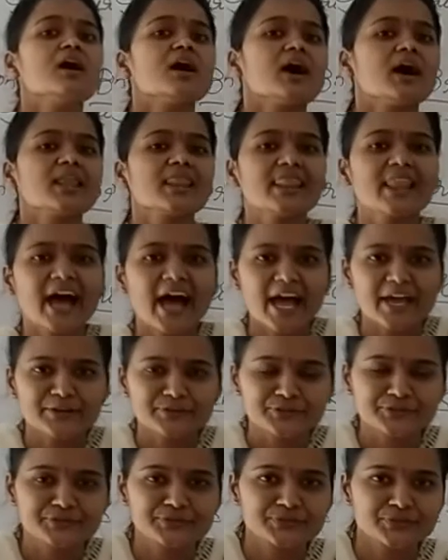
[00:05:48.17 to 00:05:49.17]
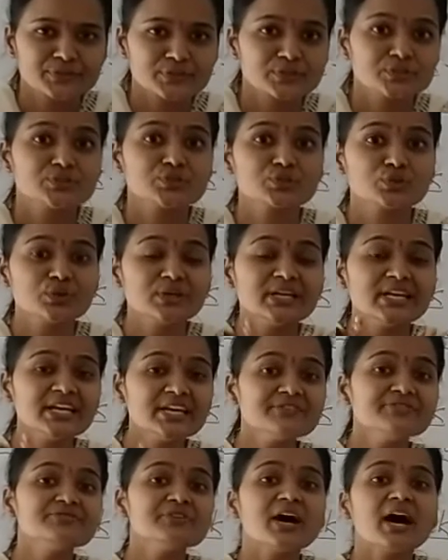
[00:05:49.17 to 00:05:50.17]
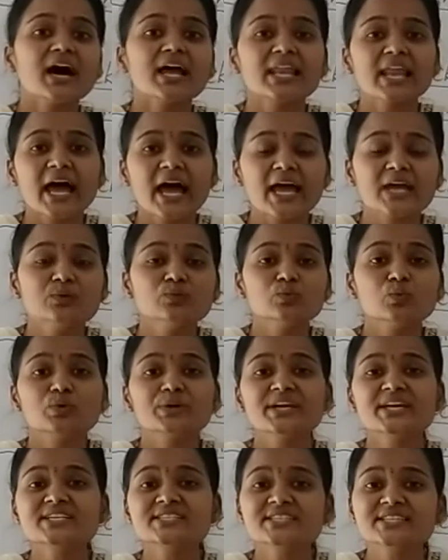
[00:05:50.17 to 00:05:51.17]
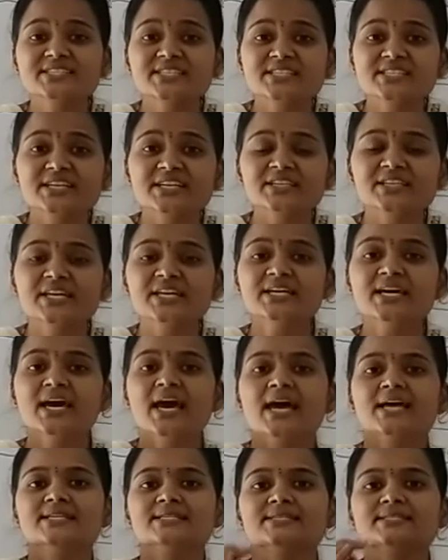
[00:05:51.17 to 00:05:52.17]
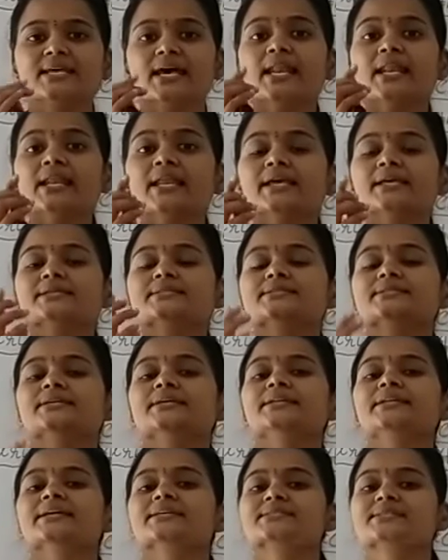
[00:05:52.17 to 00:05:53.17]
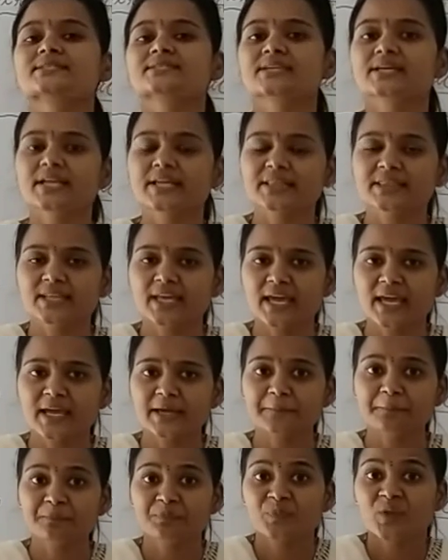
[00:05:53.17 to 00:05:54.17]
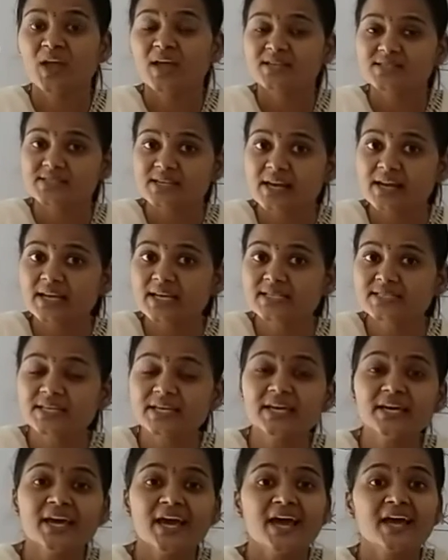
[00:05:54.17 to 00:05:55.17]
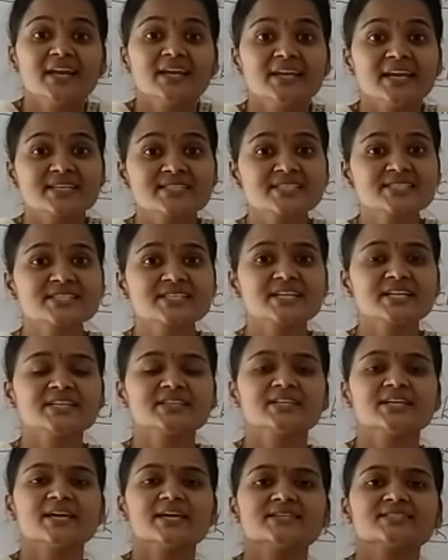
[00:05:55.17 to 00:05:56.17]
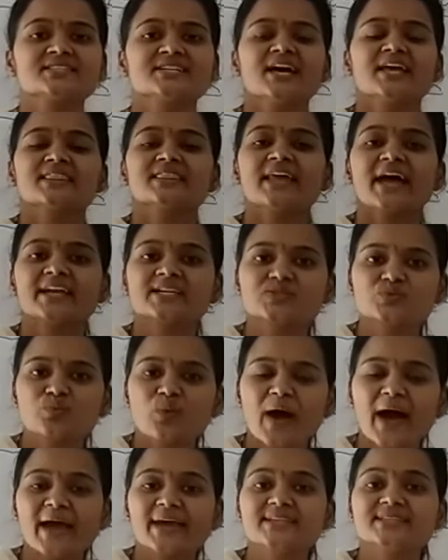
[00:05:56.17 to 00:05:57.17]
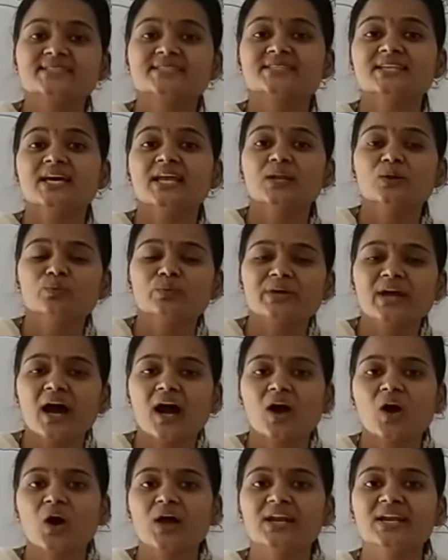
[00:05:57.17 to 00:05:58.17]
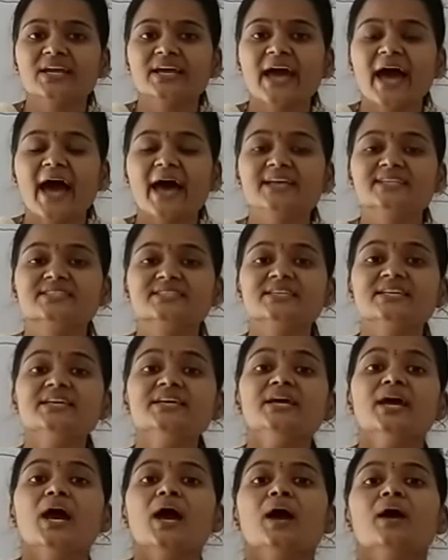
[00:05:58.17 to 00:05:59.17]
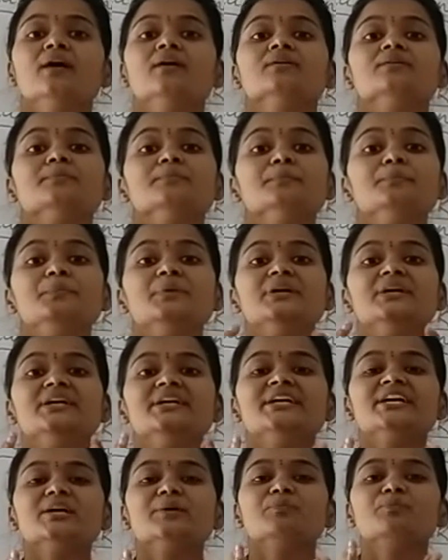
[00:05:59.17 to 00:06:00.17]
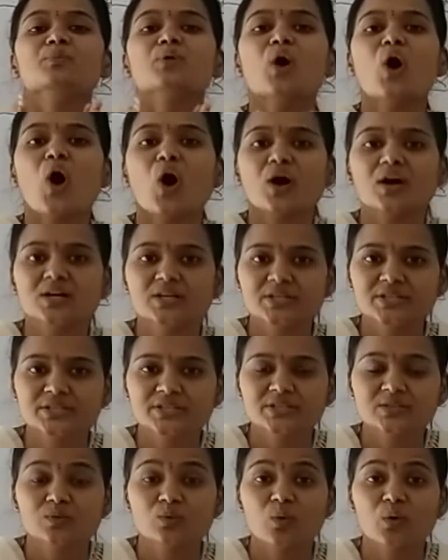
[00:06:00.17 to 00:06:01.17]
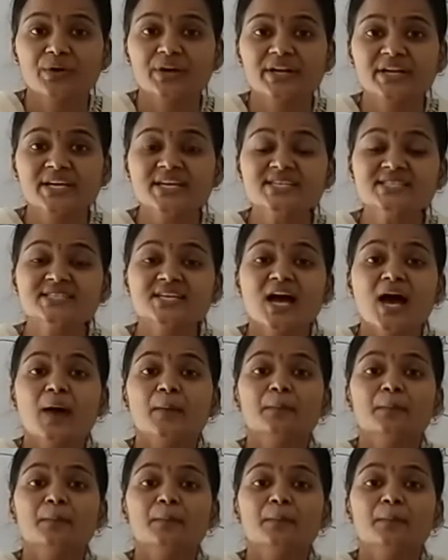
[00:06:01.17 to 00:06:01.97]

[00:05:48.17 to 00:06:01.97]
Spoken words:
alive, what is necessary thing? Cell is the necessary thing. Cell is the necessary thing. That's why cell we are calling as the building block. What it is?